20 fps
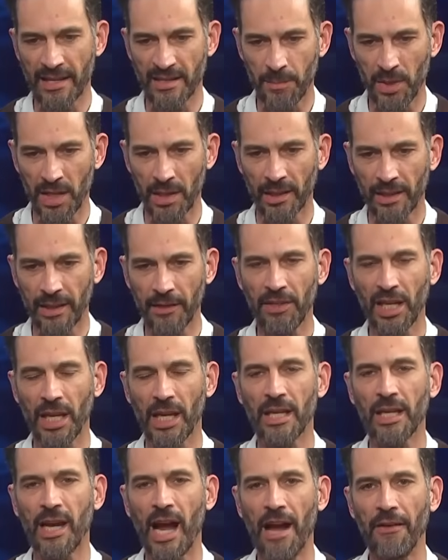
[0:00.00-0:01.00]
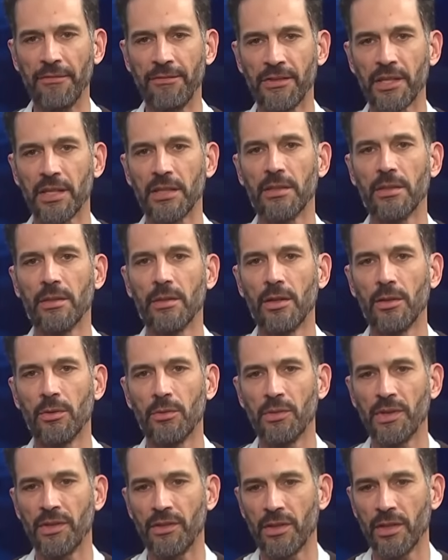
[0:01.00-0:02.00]
has been living in conflict
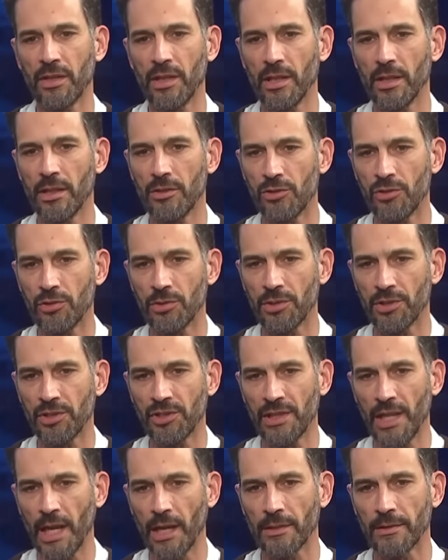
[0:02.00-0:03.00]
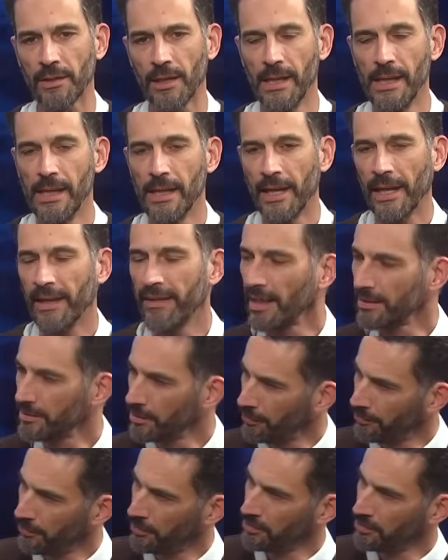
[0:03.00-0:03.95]
with the Jewish state. And that's the